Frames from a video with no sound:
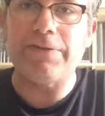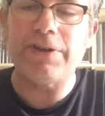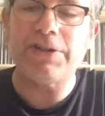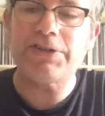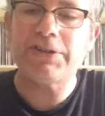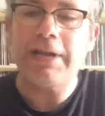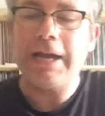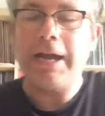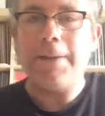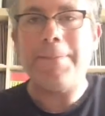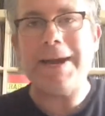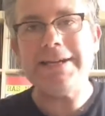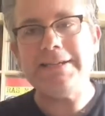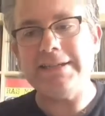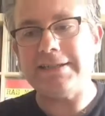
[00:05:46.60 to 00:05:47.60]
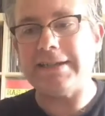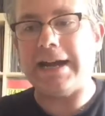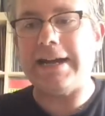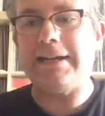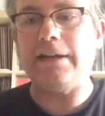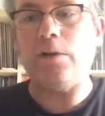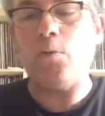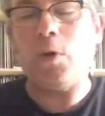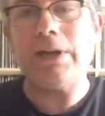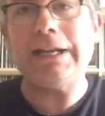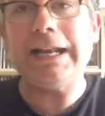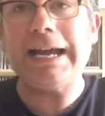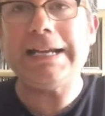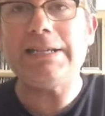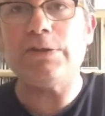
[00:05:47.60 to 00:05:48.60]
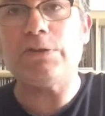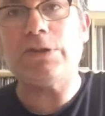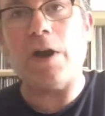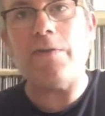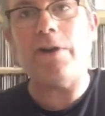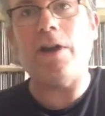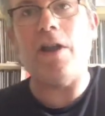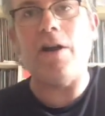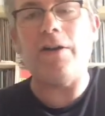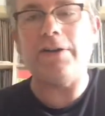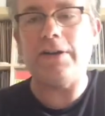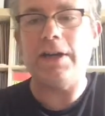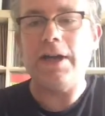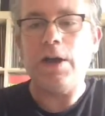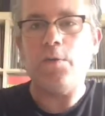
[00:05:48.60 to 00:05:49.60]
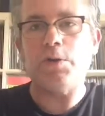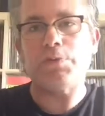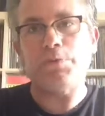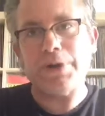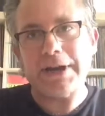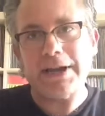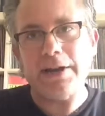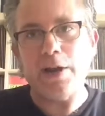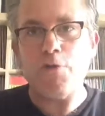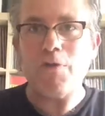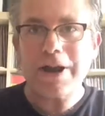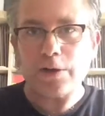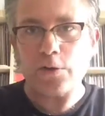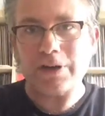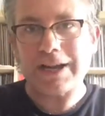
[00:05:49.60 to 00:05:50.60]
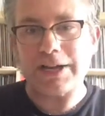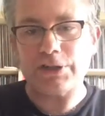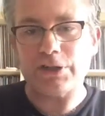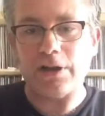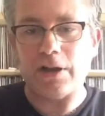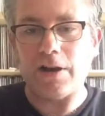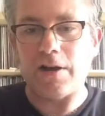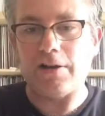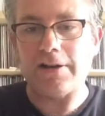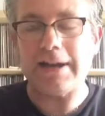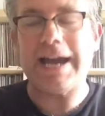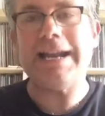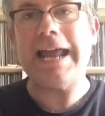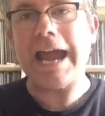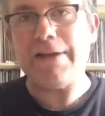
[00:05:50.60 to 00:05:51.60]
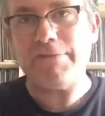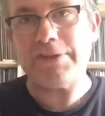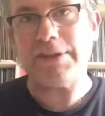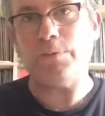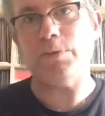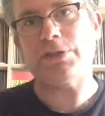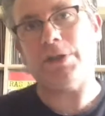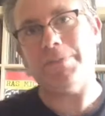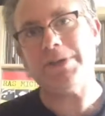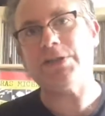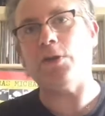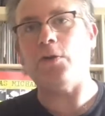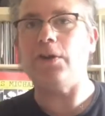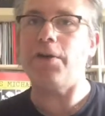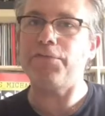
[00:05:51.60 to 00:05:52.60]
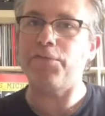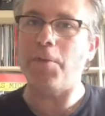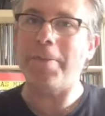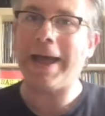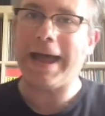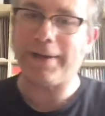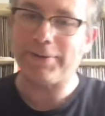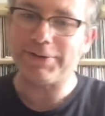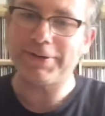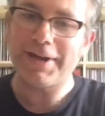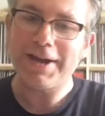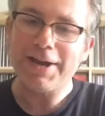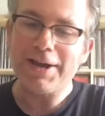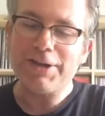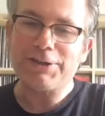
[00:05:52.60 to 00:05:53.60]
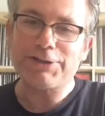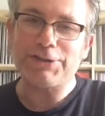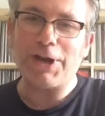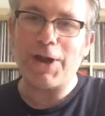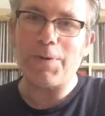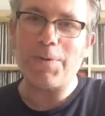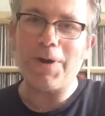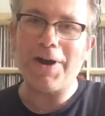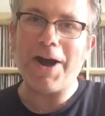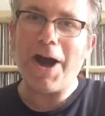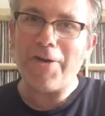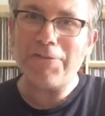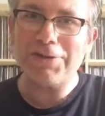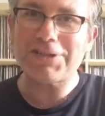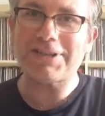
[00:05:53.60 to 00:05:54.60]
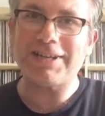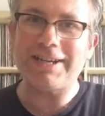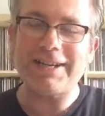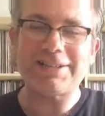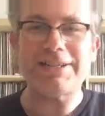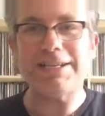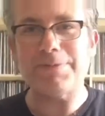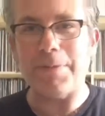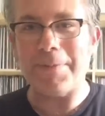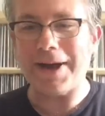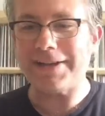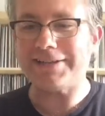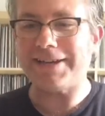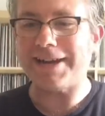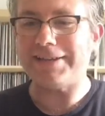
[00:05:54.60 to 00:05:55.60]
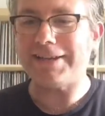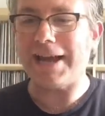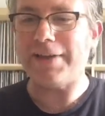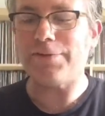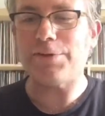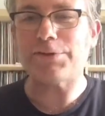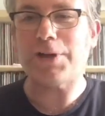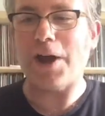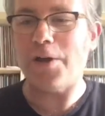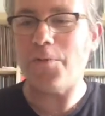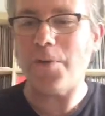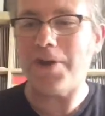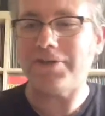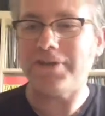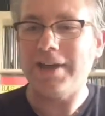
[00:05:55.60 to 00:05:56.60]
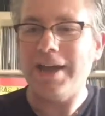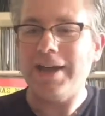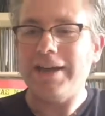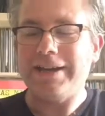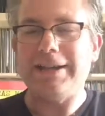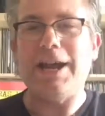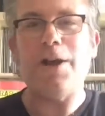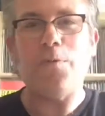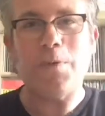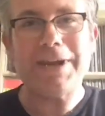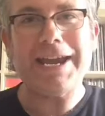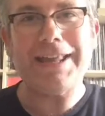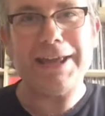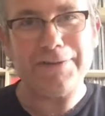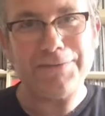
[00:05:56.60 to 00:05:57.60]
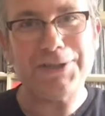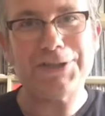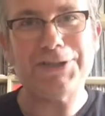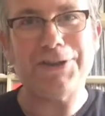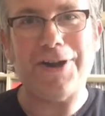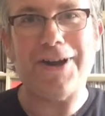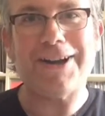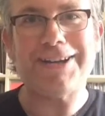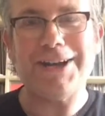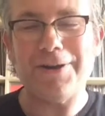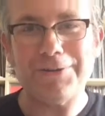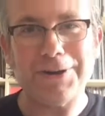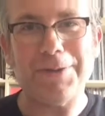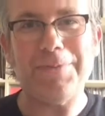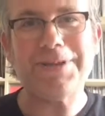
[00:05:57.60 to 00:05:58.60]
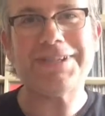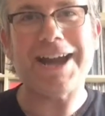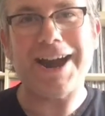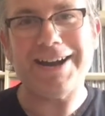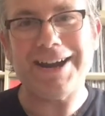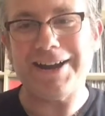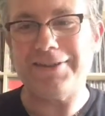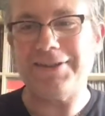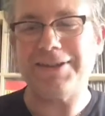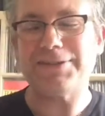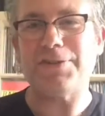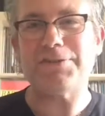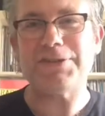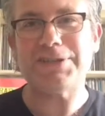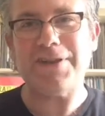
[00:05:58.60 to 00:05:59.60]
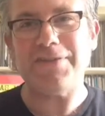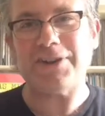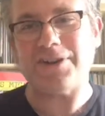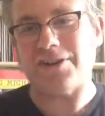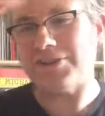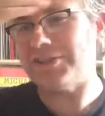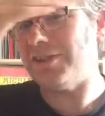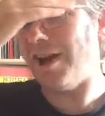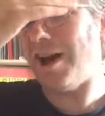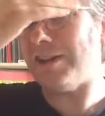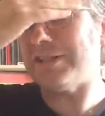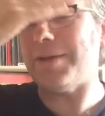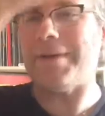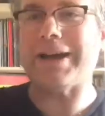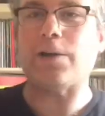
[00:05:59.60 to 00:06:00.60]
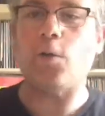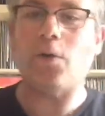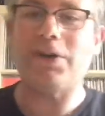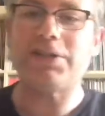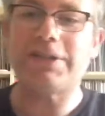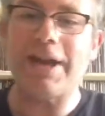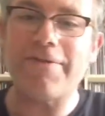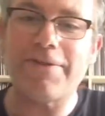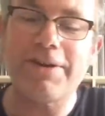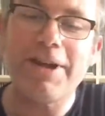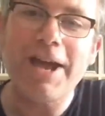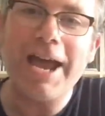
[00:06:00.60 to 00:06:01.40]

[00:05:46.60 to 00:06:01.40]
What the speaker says: of us, basically saying that one of the ladies that was going along was bringing her record collection along, and everything was going to be sold off for £1. So obviously, I said to my mate St Dave I was going with, you know, we get there for the start, you know, don't want to miss out on anything. So it was a 7 o'clock start. I was there about 6:45,